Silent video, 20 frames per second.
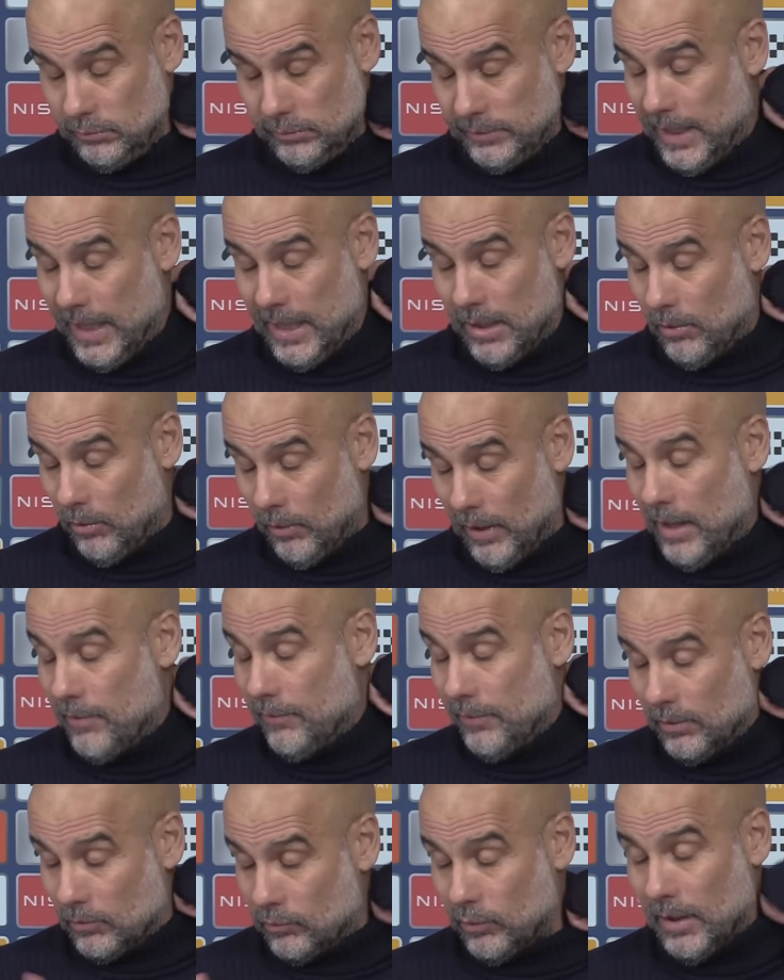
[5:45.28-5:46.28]
10 or
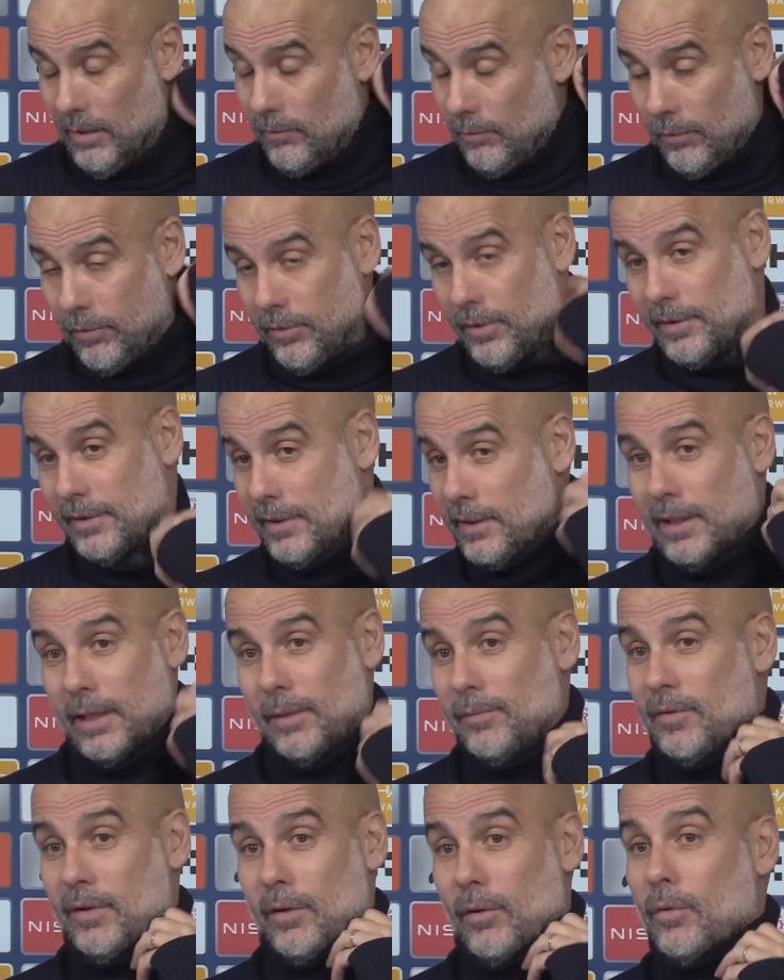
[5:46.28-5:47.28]
11 or 12 or 13
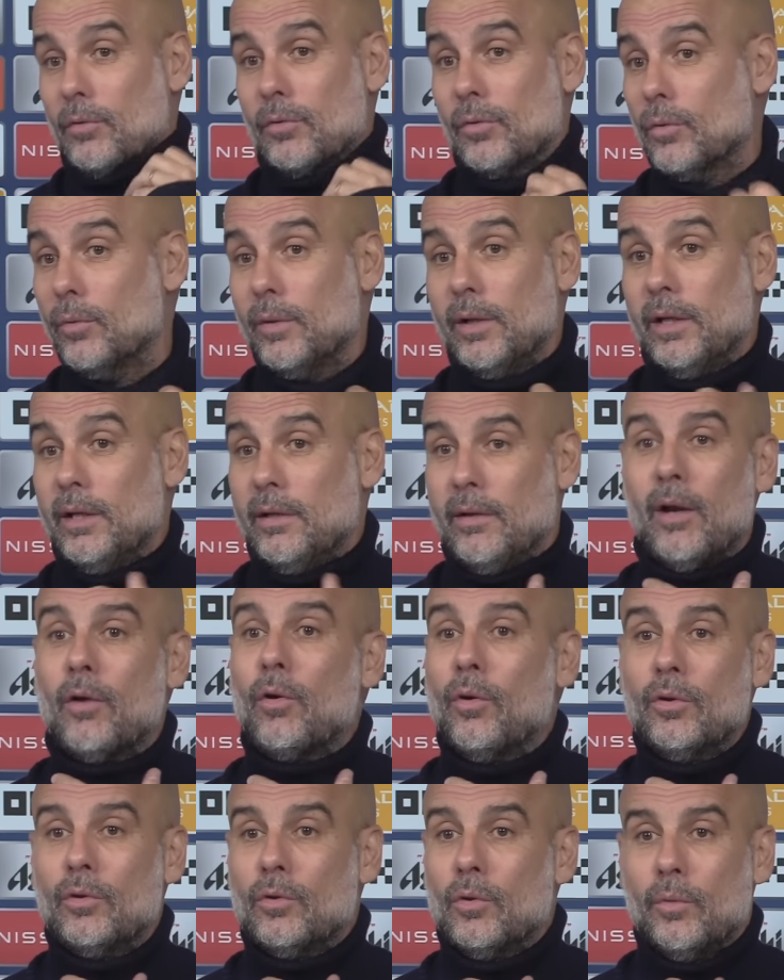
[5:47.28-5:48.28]
games in a row to win, and you are
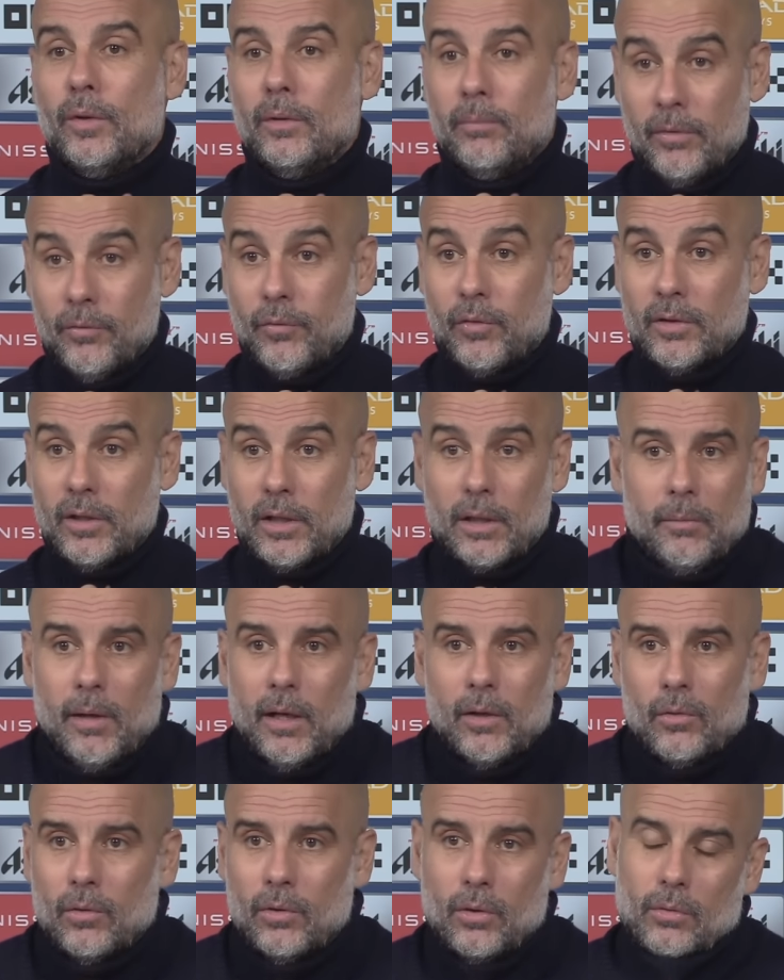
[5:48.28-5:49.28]
going to win before the game, I
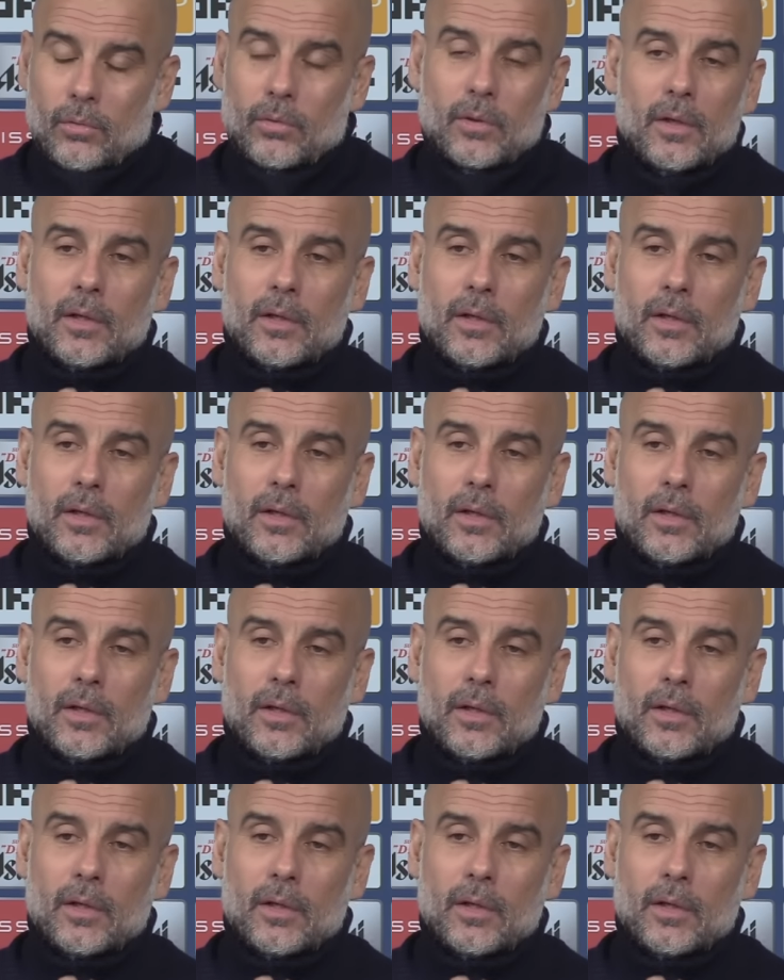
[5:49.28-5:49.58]
don't know.